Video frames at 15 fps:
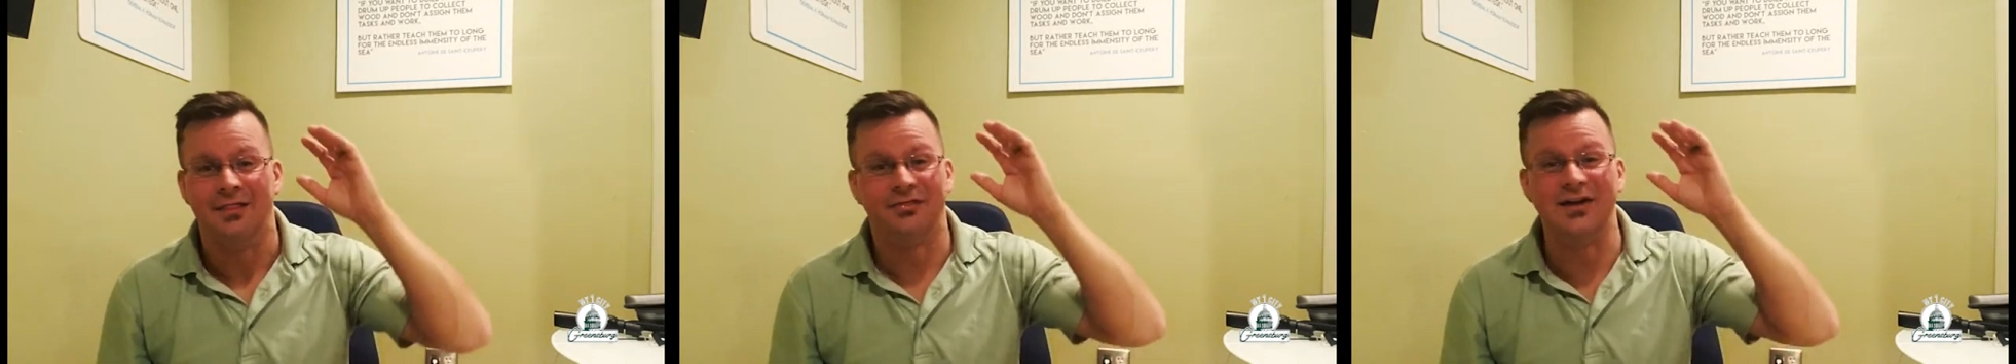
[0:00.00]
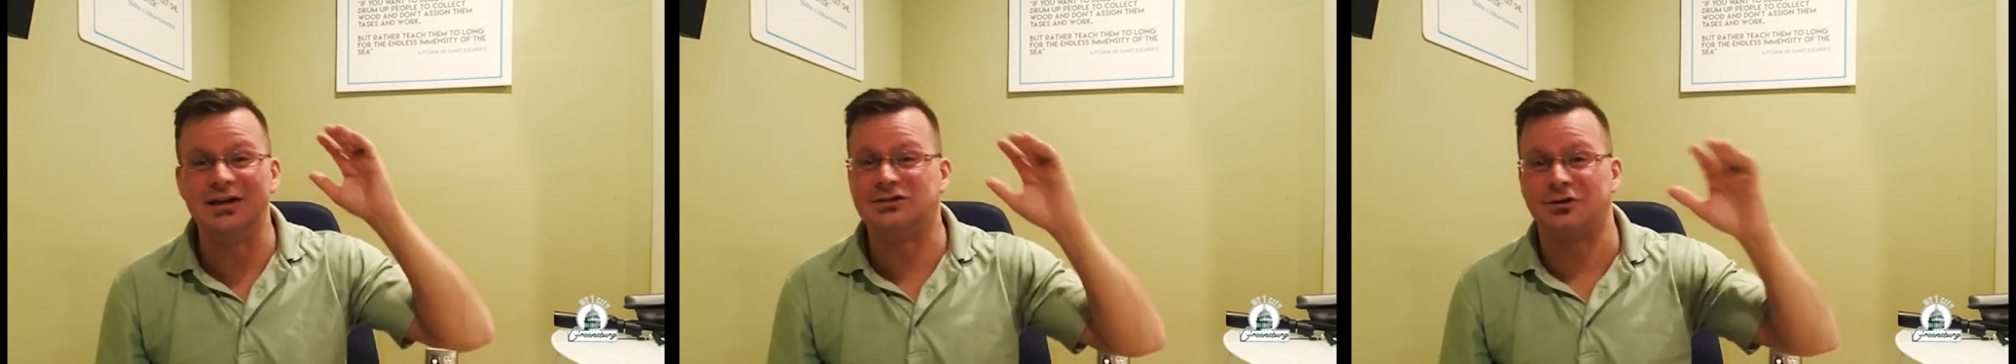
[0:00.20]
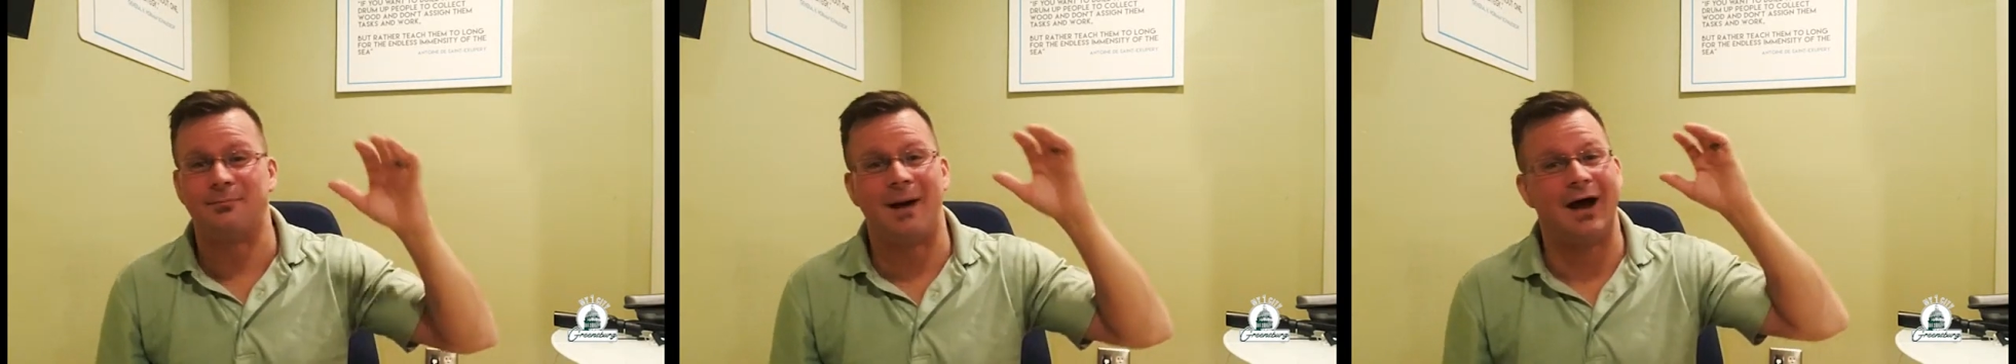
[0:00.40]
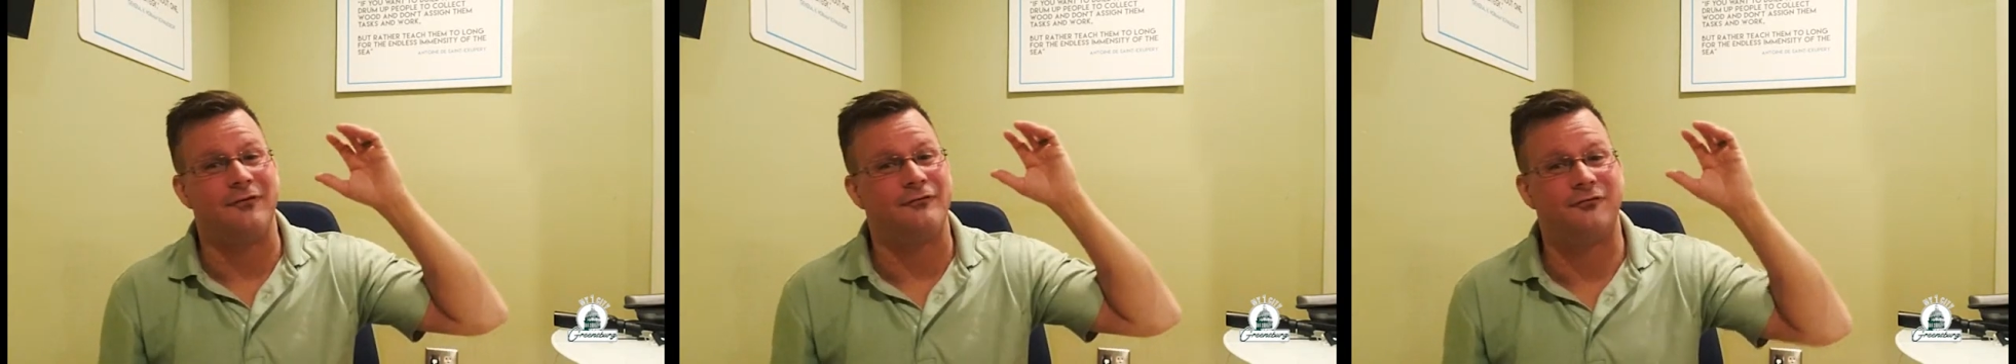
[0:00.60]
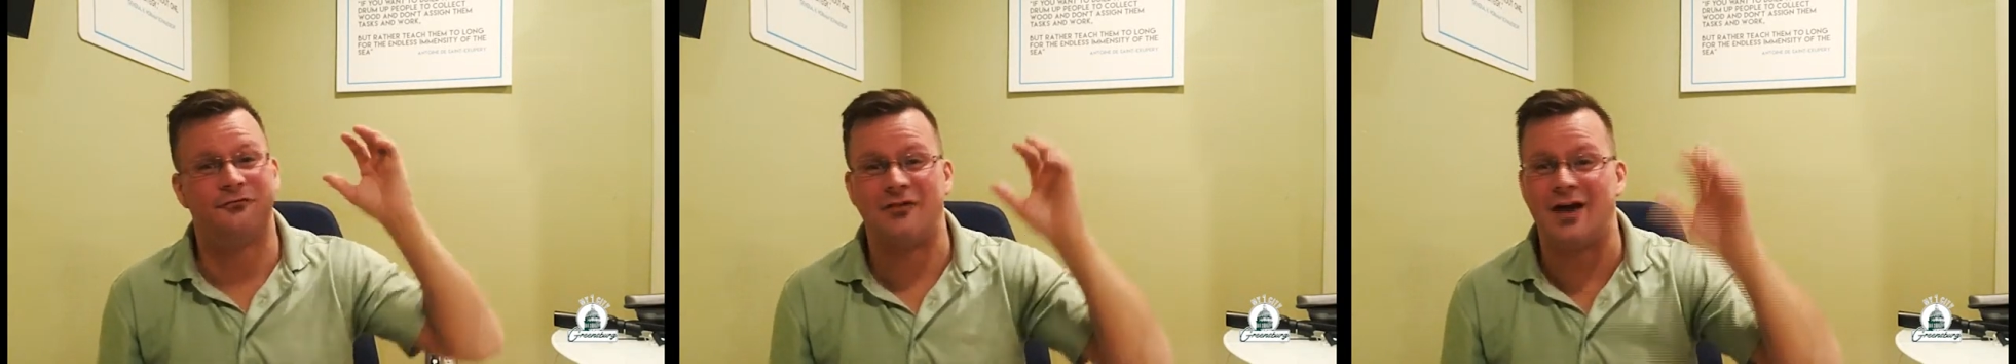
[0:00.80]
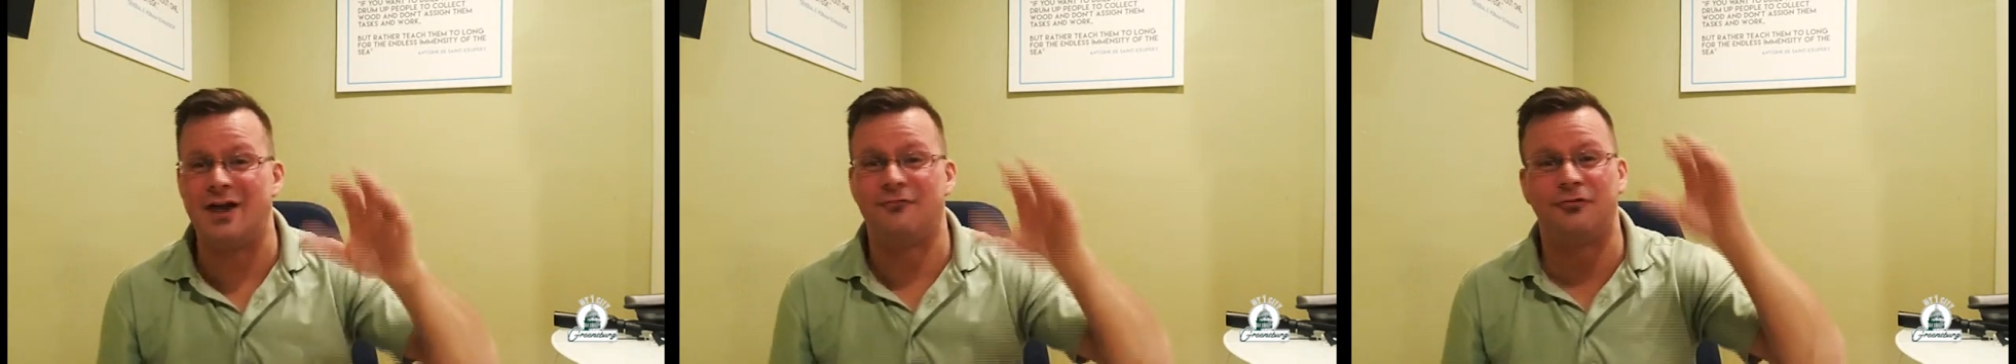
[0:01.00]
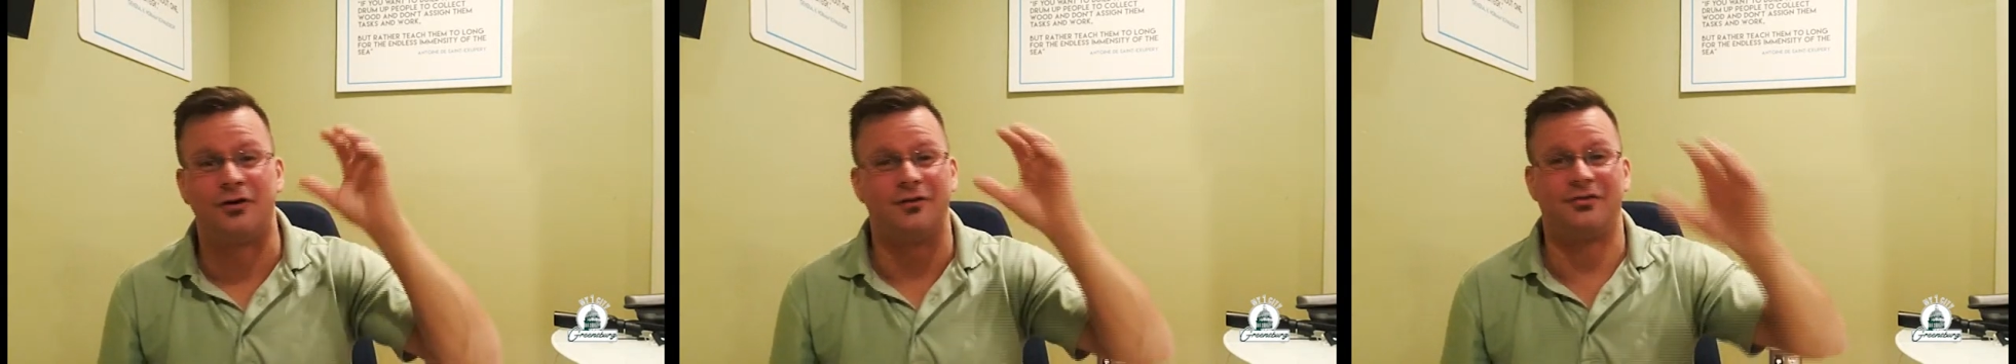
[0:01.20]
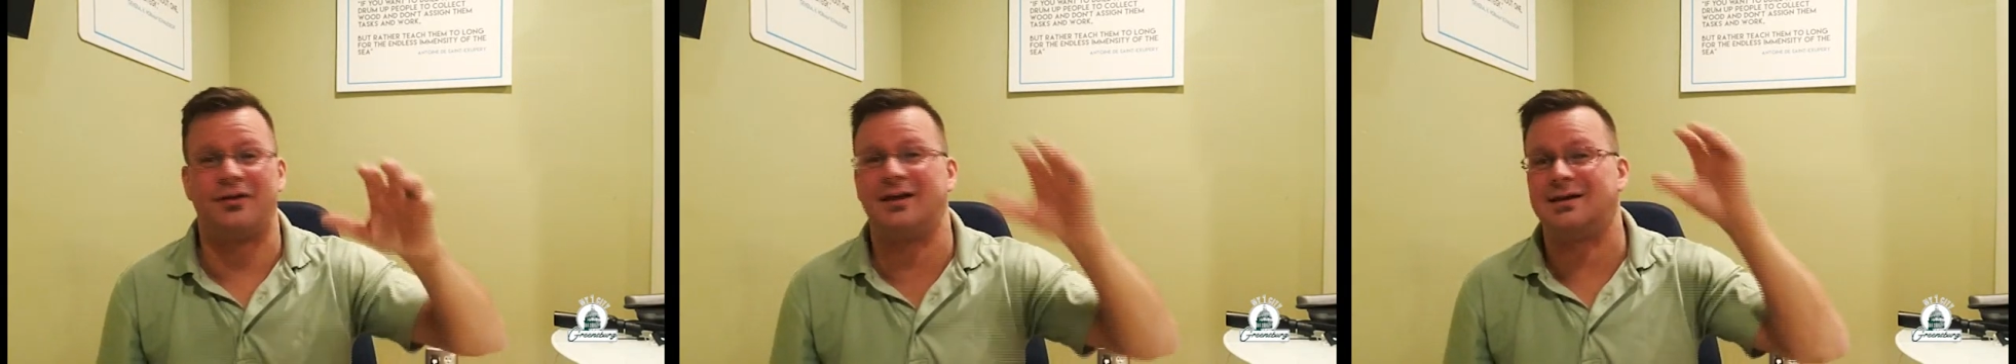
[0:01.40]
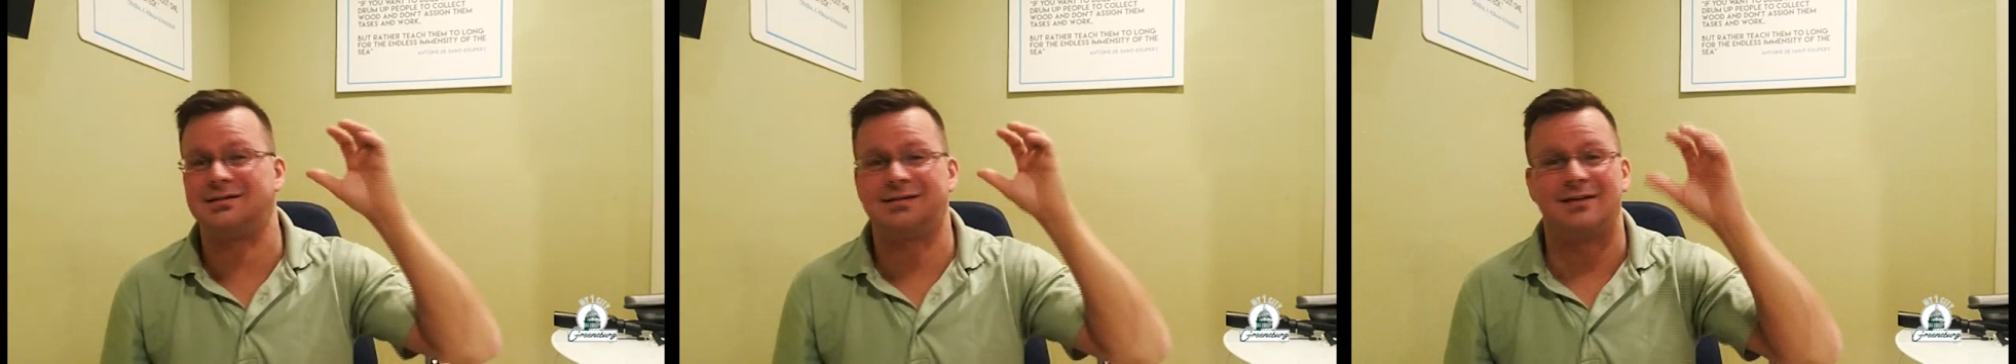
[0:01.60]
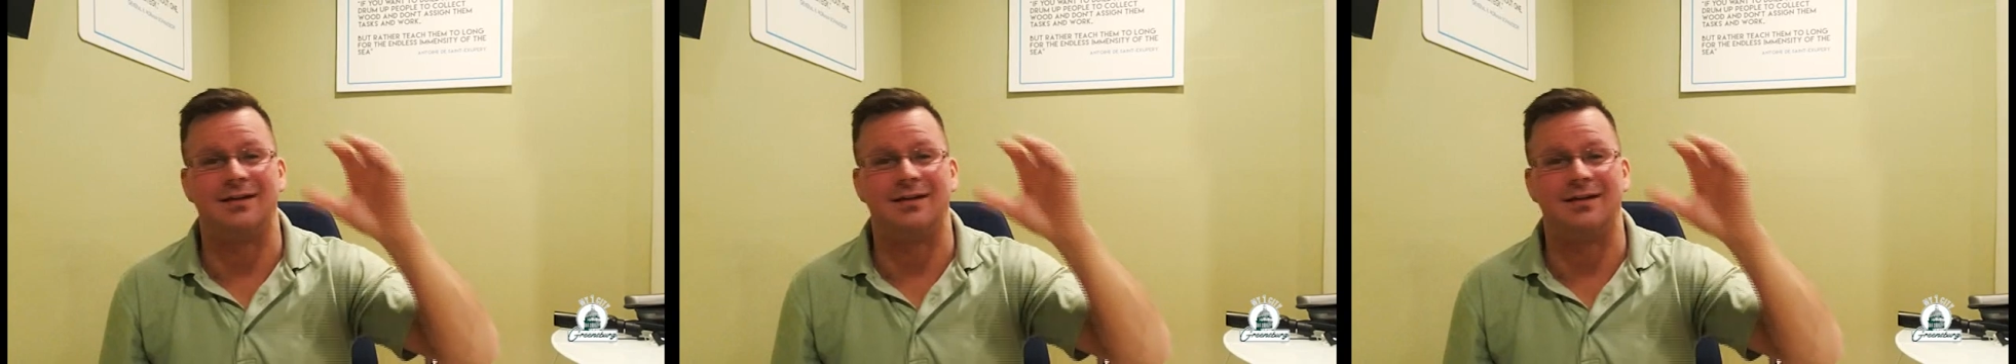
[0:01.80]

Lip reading: these are my favorite things,